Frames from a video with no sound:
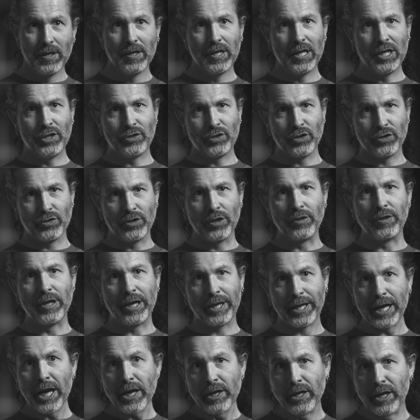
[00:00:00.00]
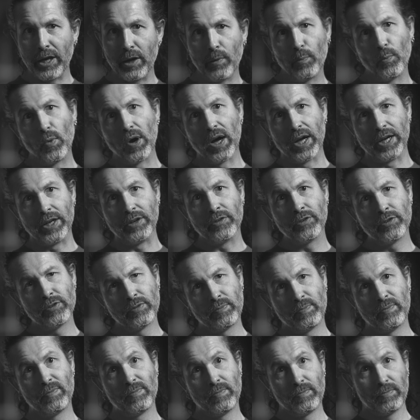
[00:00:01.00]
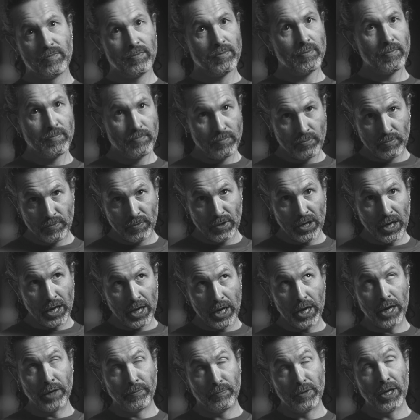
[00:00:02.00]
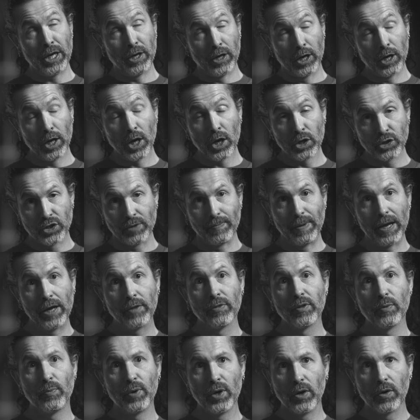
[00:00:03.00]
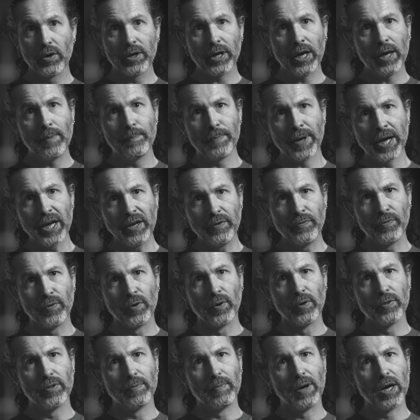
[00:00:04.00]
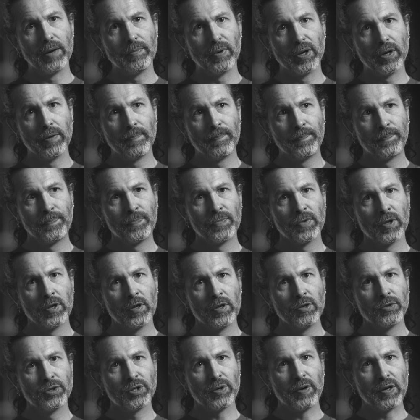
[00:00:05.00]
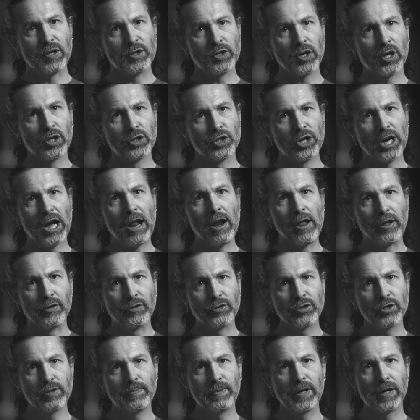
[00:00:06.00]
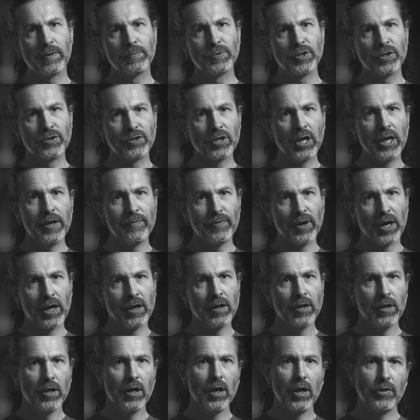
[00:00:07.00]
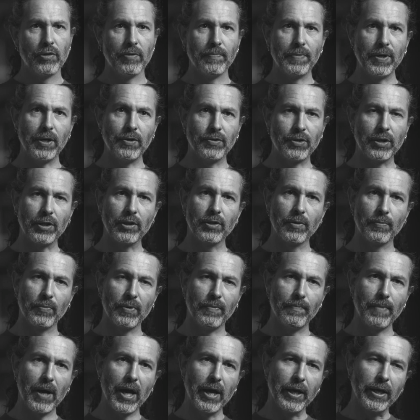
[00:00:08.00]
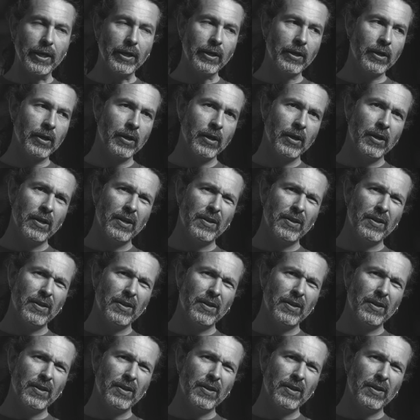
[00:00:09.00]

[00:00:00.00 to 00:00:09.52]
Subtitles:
It's just that they're getting it in ways, in a large amount, that we're not getting paid for at the moment. So it's our challenge to be able to deliver the music that we make